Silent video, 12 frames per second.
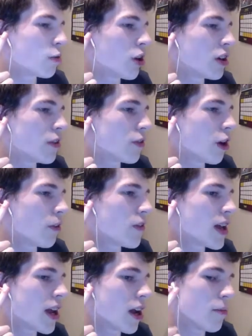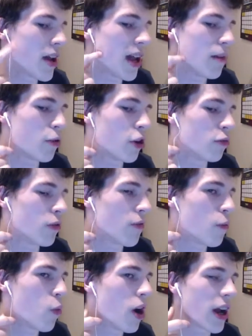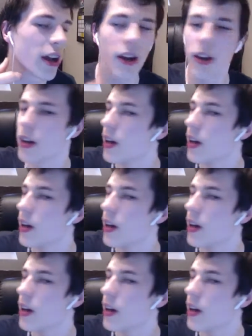one you've got the AirPod with the wire,